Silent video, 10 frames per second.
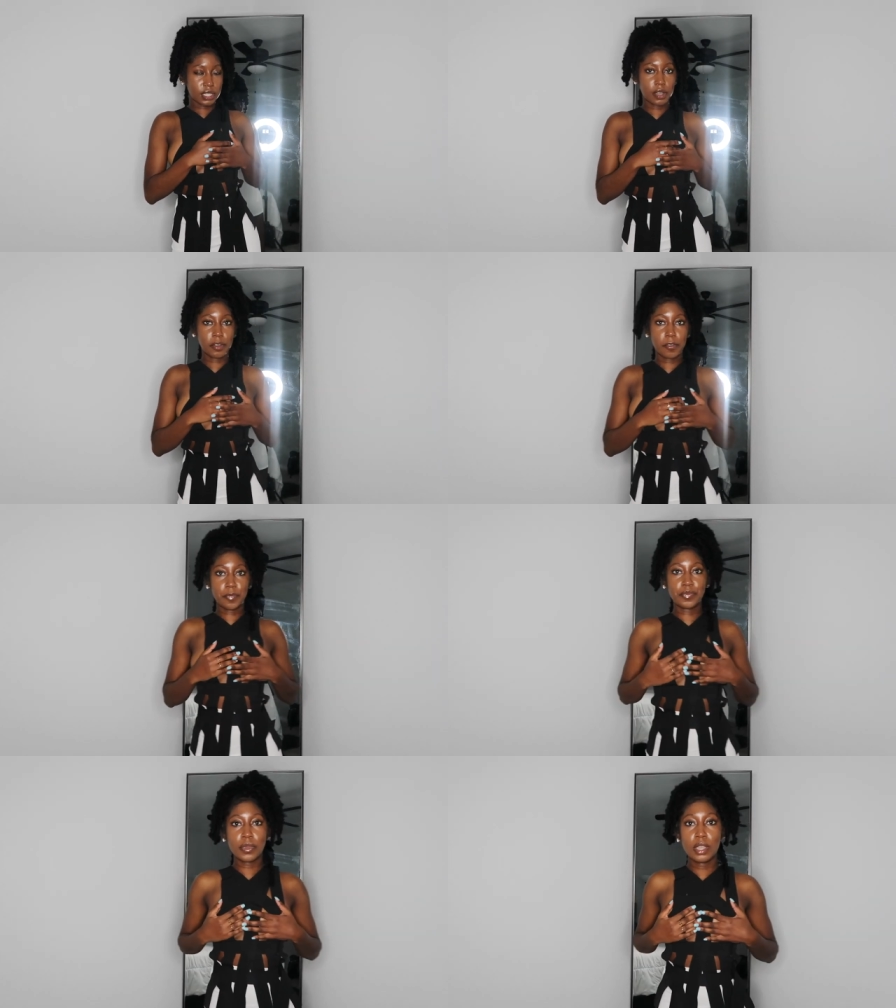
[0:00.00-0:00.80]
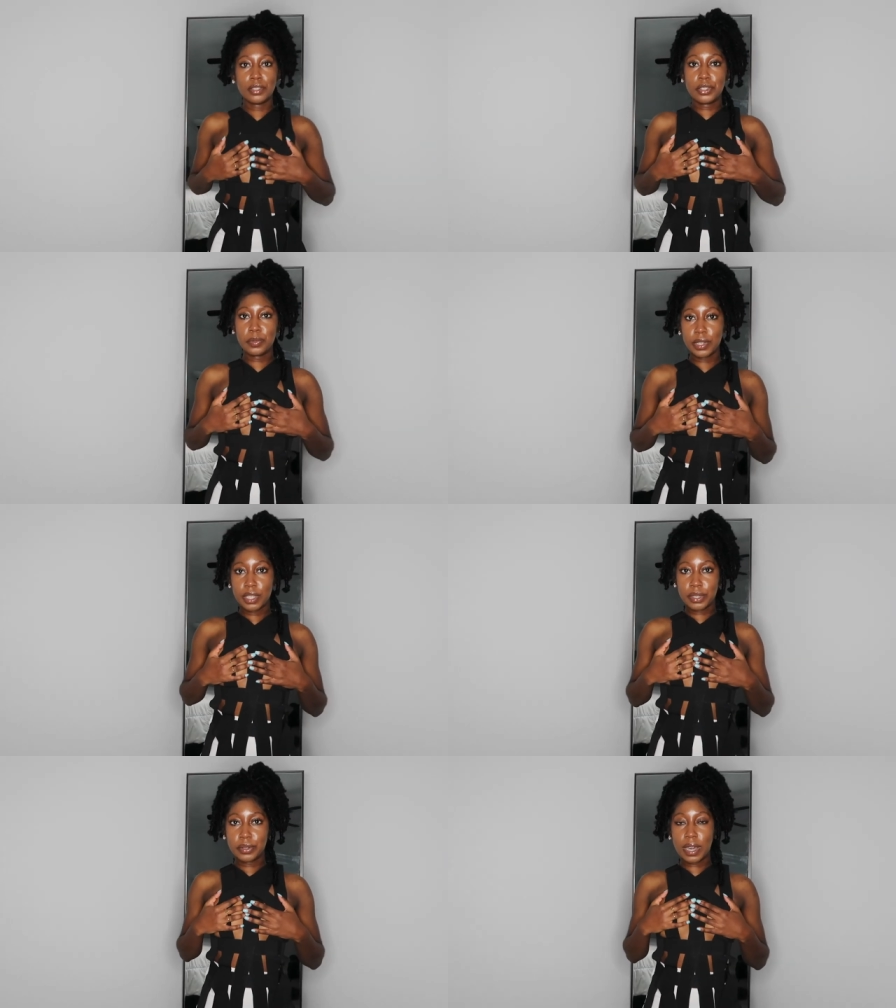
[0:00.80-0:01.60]
So super
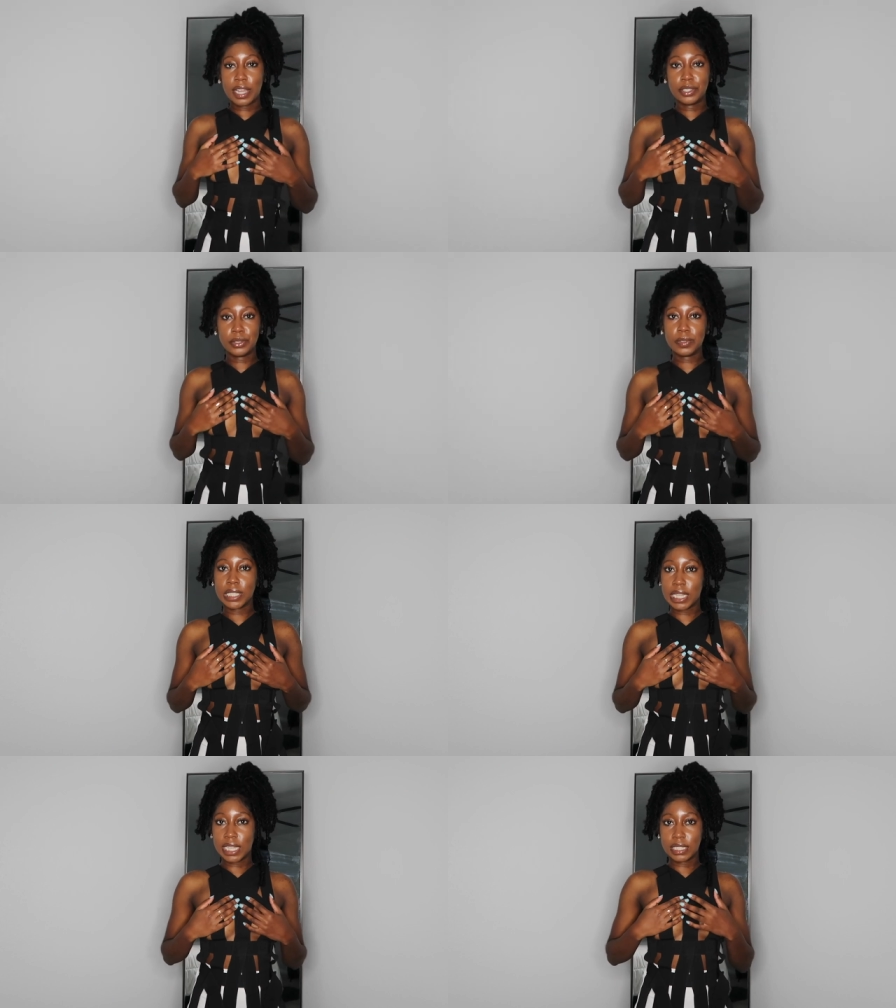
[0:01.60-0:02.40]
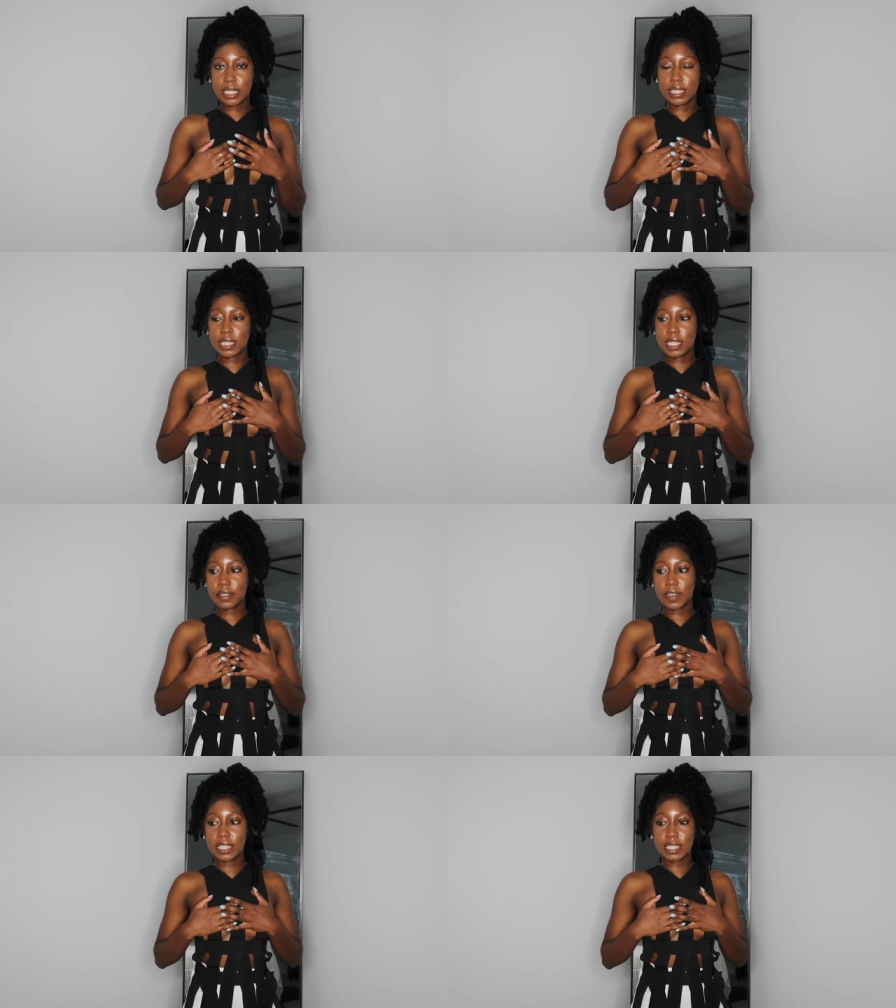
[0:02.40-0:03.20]
cute. I do really like this.
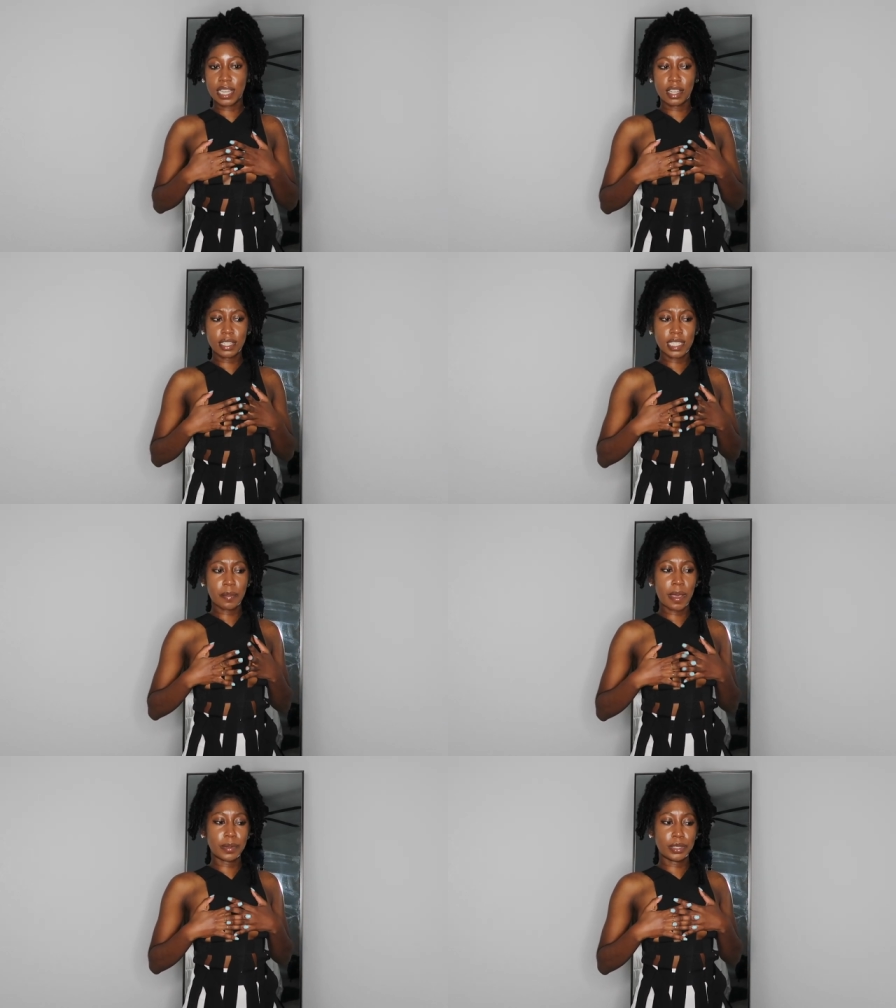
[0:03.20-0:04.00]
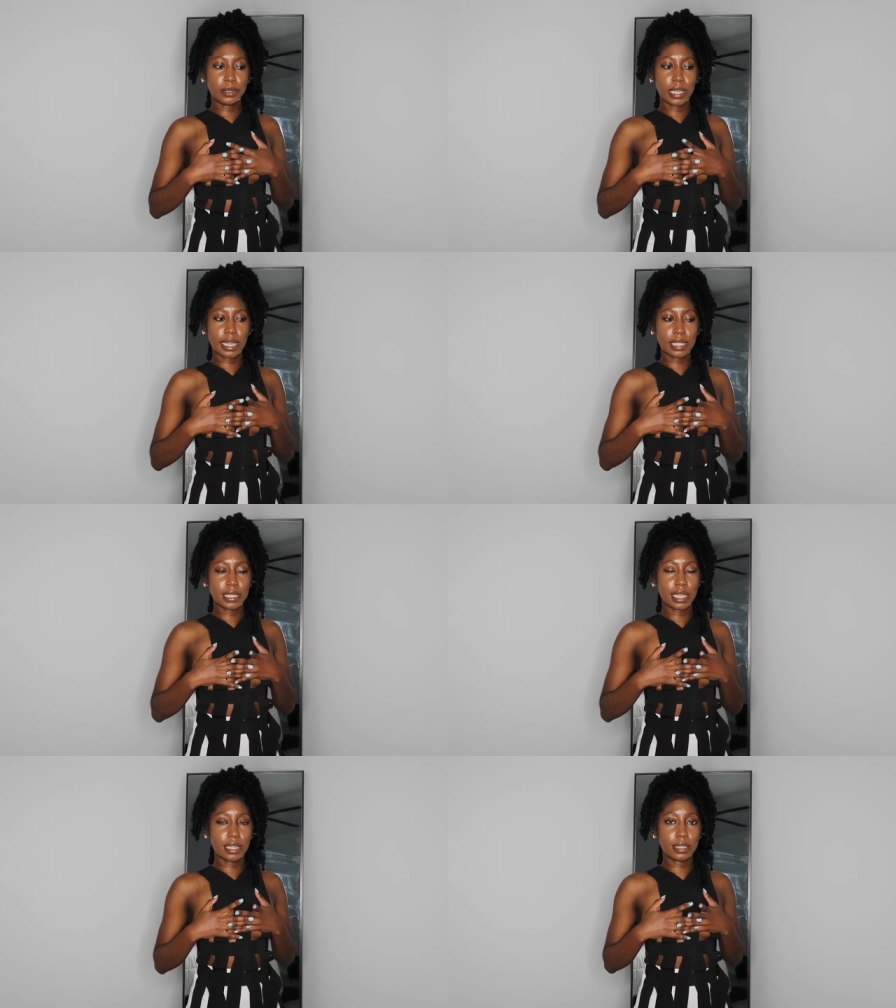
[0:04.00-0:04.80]
If I style this, I probably do, like I
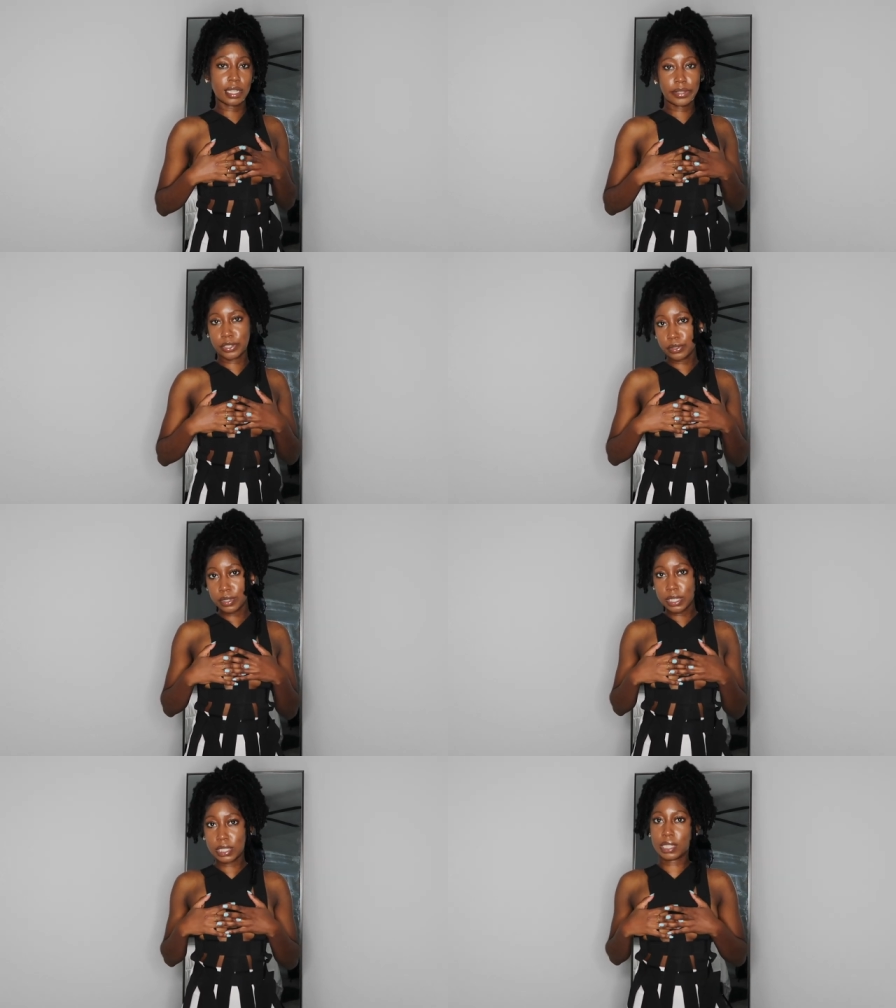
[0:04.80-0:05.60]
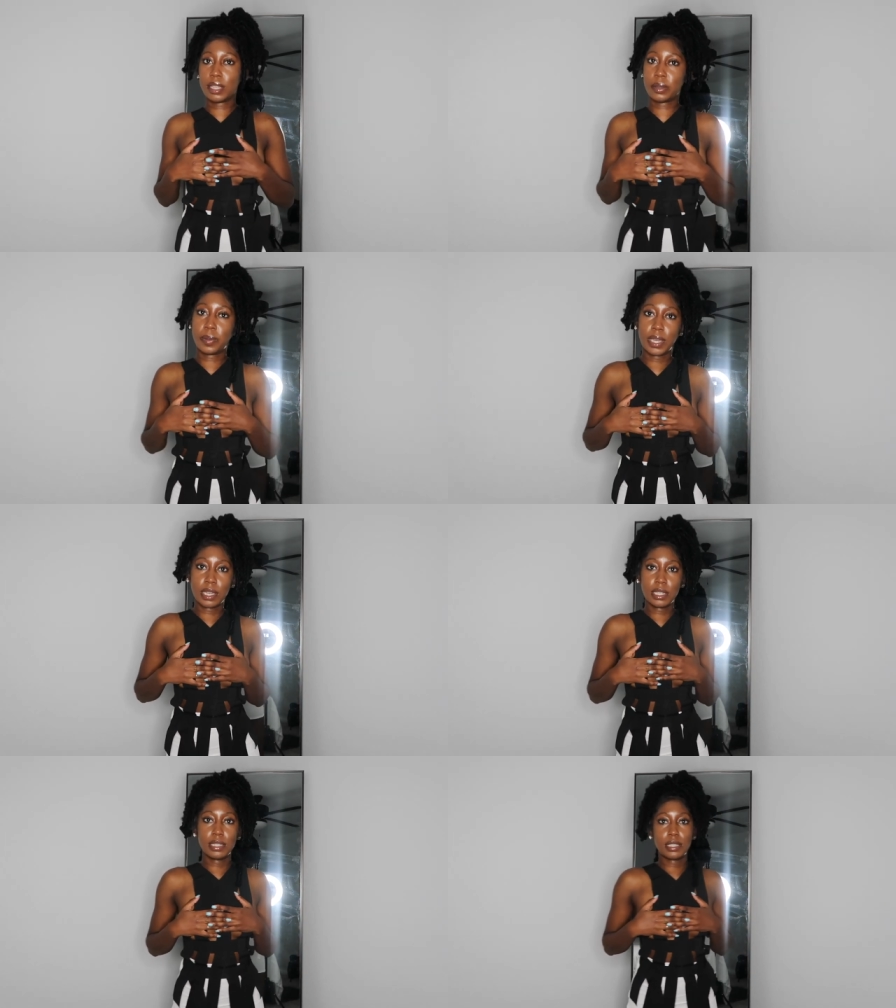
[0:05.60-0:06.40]
say, the leather shorts, leather
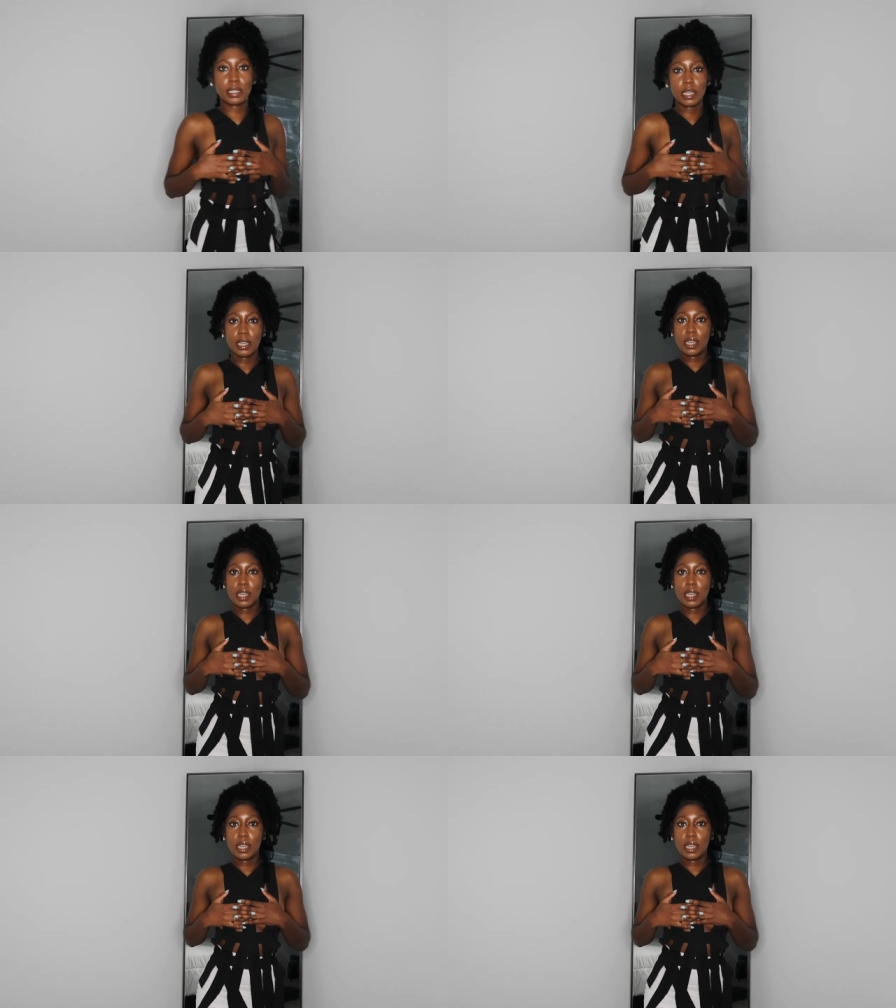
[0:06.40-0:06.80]
pants,